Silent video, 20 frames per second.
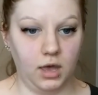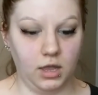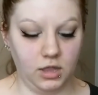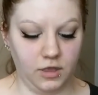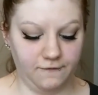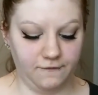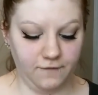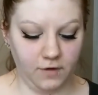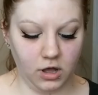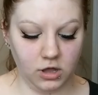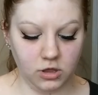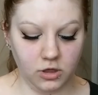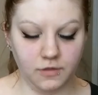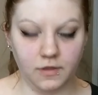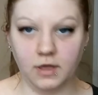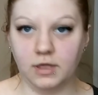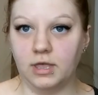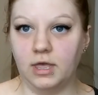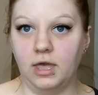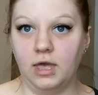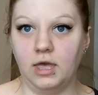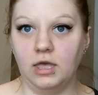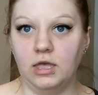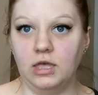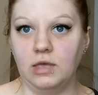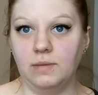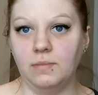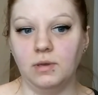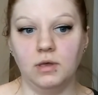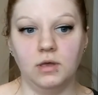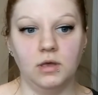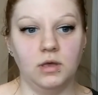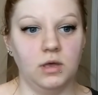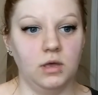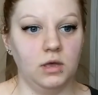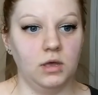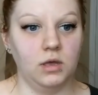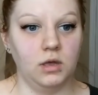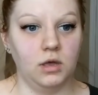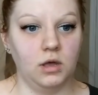any fallout that came
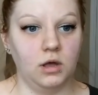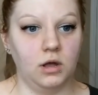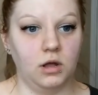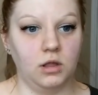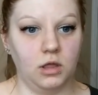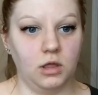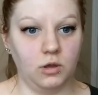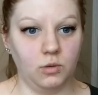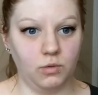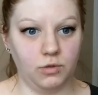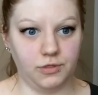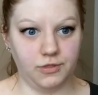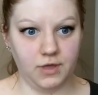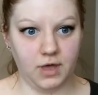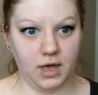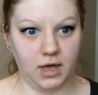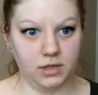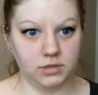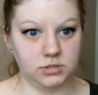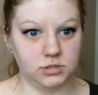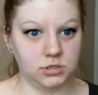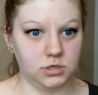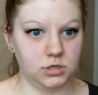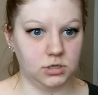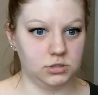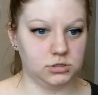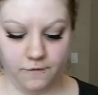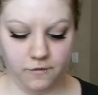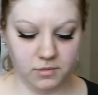along with that.